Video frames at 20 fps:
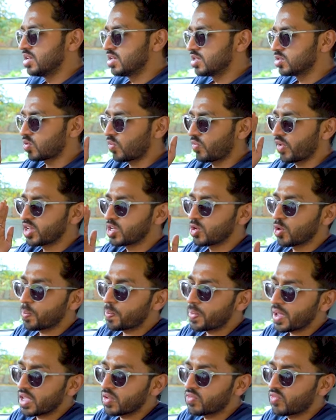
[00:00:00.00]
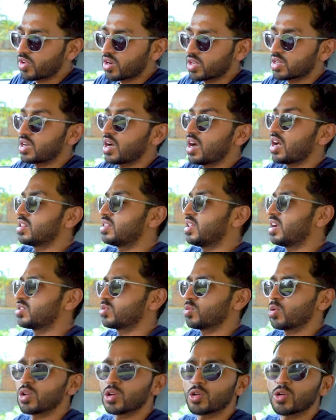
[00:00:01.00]
So when you're paying for a car that's
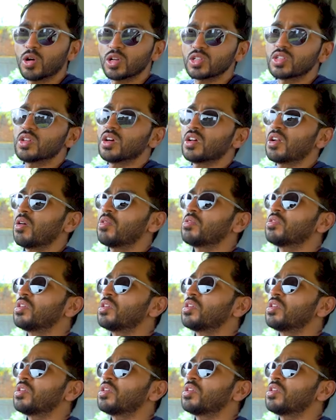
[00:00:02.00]
gonna cost around